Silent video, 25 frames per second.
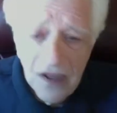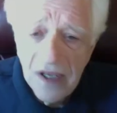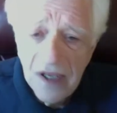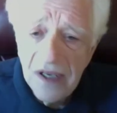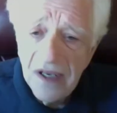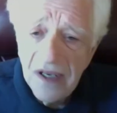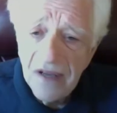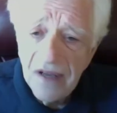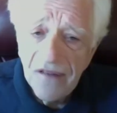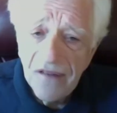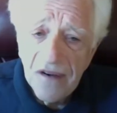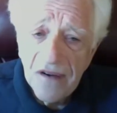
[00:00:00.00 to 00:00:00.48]

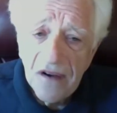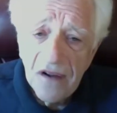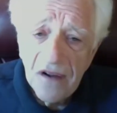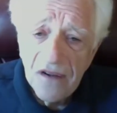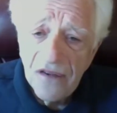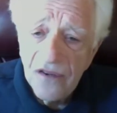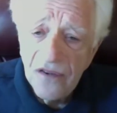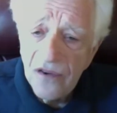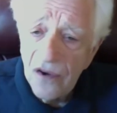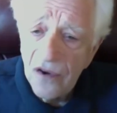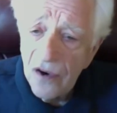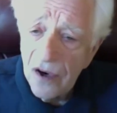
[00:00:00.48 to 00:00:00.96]
difficult
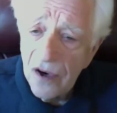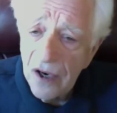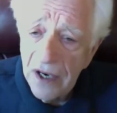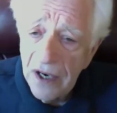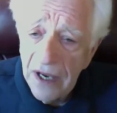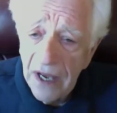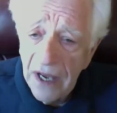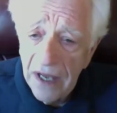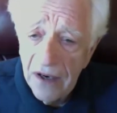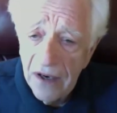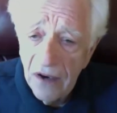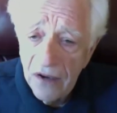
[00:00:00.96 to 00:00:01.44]

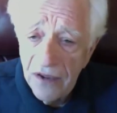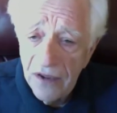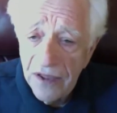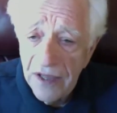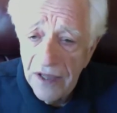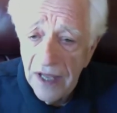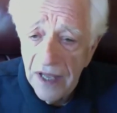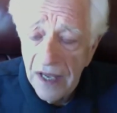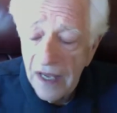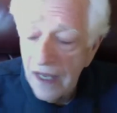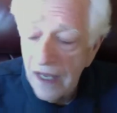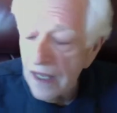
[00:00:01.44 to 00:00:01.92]
story. I don't
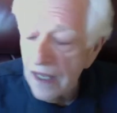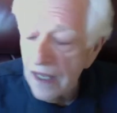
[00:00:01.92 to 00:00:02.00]
think,